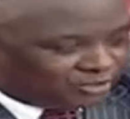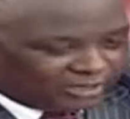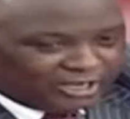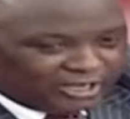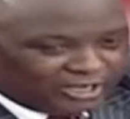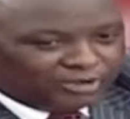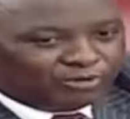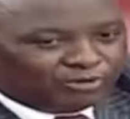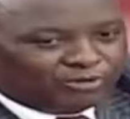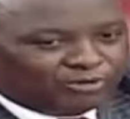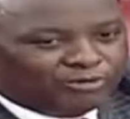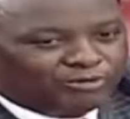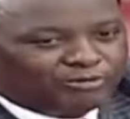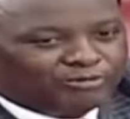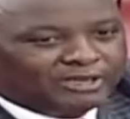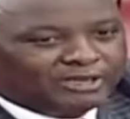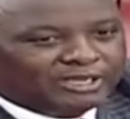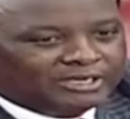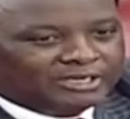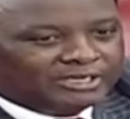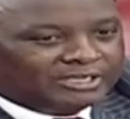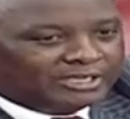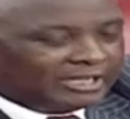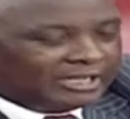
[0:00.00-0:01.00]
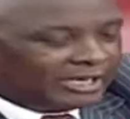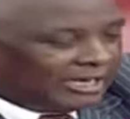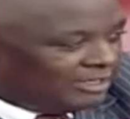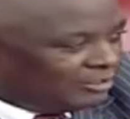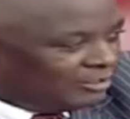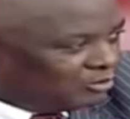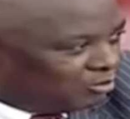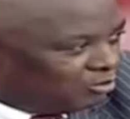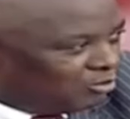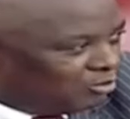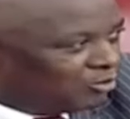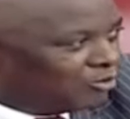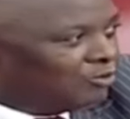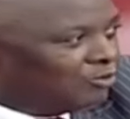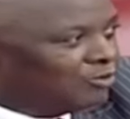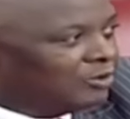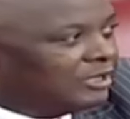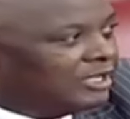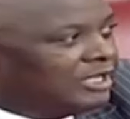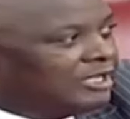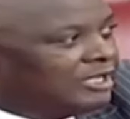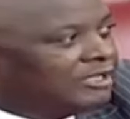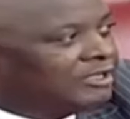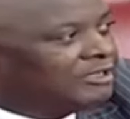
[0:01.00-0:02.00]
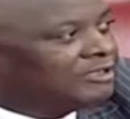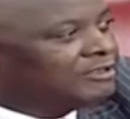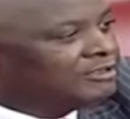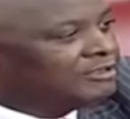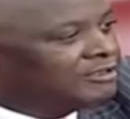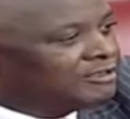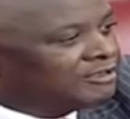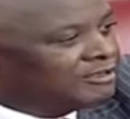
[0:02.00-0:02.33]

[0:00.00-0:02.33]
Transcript: Orengo, we had Kiraitu Murungi,